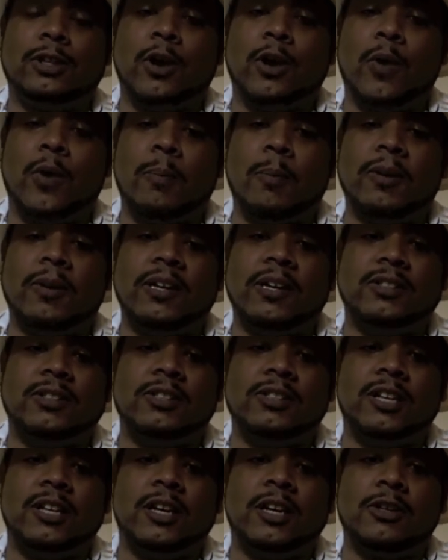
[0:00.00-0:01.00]
go up
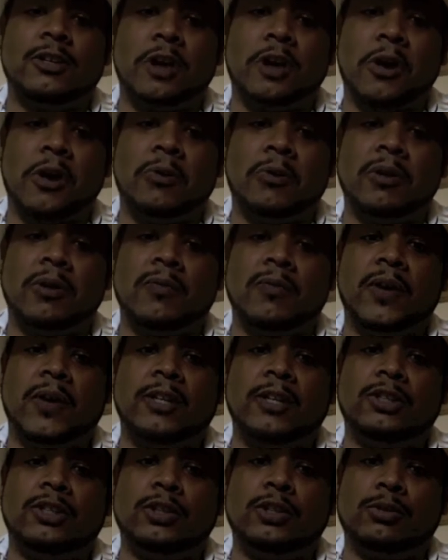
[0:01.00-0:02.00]
against the unknown and
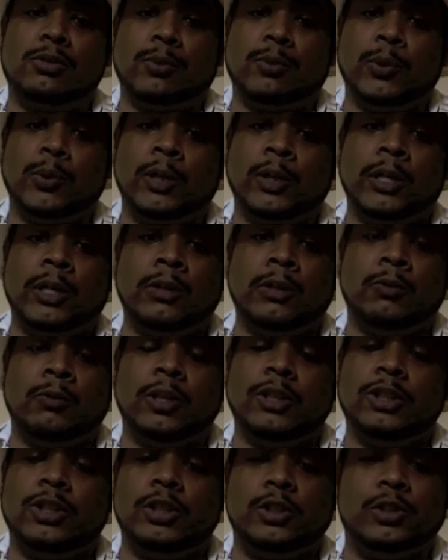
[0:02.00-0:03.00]
venture through it and
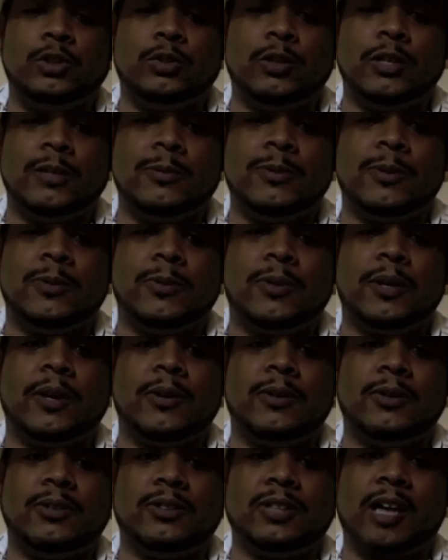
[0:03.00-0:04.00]
reach your dreams on the
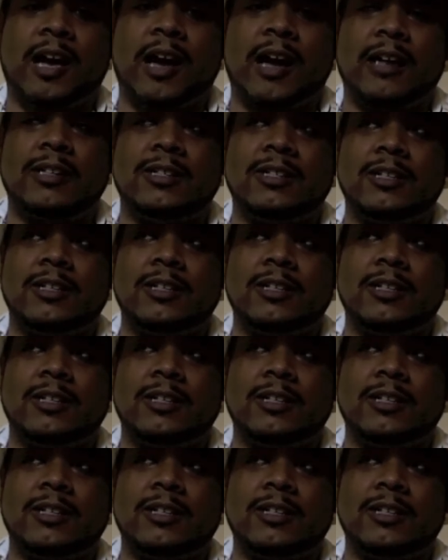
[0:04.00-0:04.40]
other side.